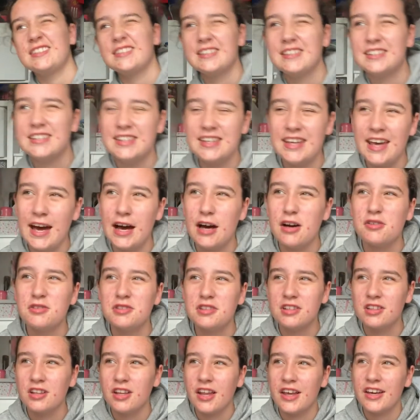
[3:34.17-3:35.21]
see how
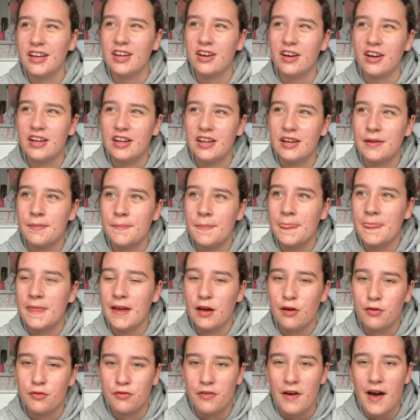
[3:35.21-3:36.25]
they'll like kind of
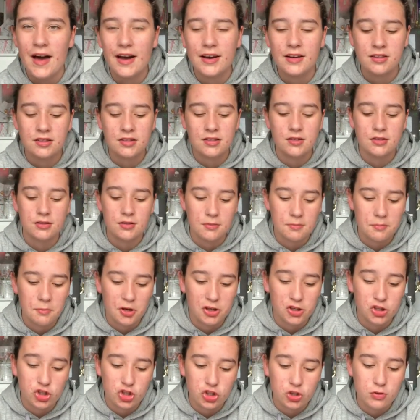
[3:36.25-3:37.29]
affect
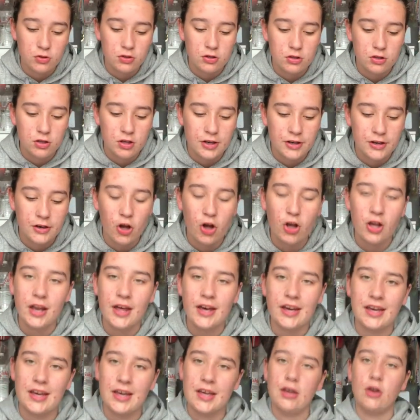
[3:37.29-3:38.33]
my shooting. Not
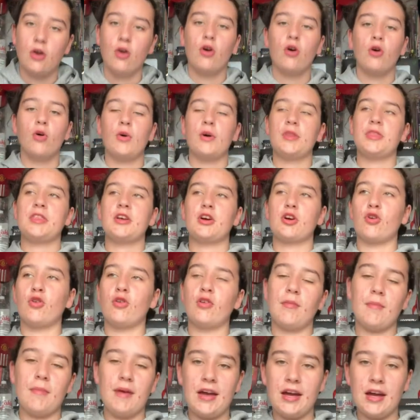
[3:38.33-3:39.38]
like in, oh, if they're
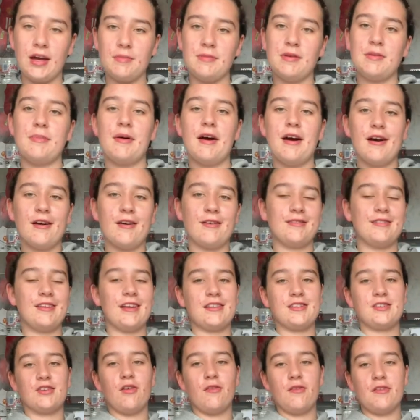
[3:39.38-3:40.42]
going to make me better.
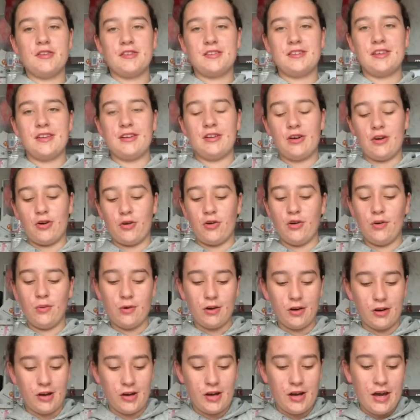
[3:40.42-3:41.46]
That's obviously not going to
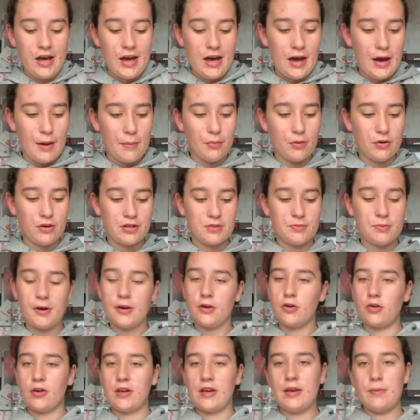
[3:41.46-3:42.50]
work. But it's
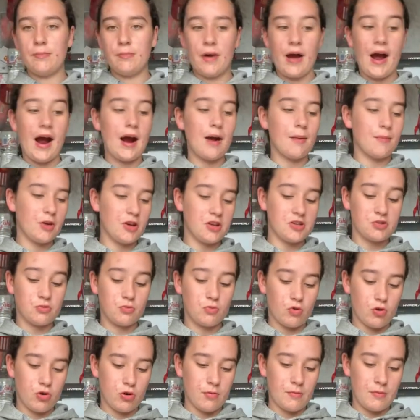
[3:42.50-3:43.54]
probably going to keep my arm nice
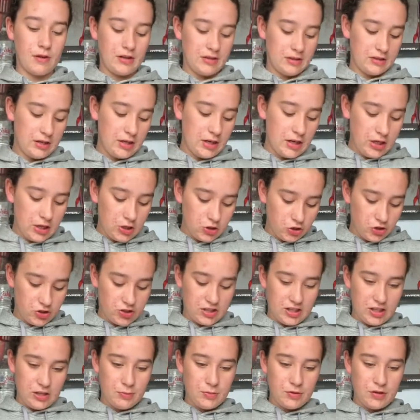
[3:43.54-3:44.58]
and warm and
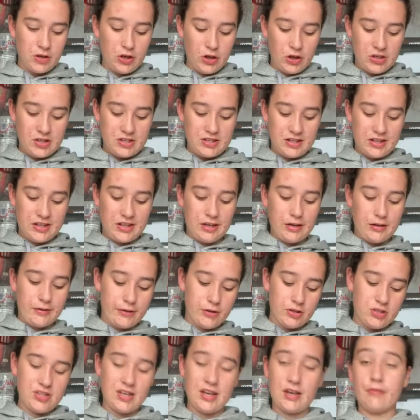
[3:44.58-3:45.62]
just keep it nice and
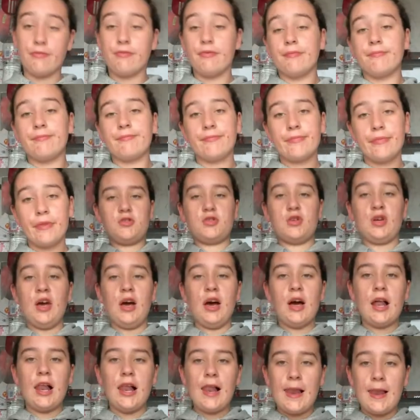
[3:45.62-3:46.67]
safe. So
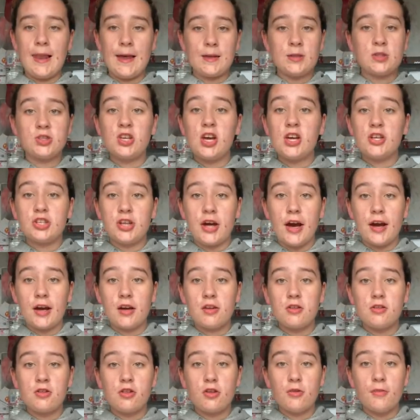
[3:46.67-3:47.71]
yeah, let's
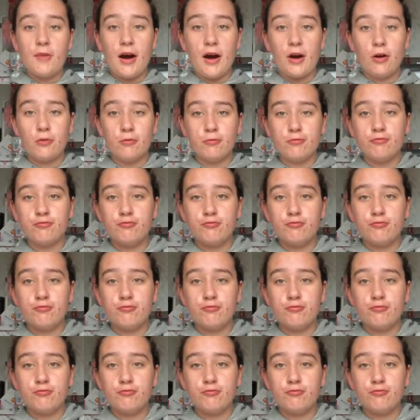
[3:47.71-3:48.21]
check them out.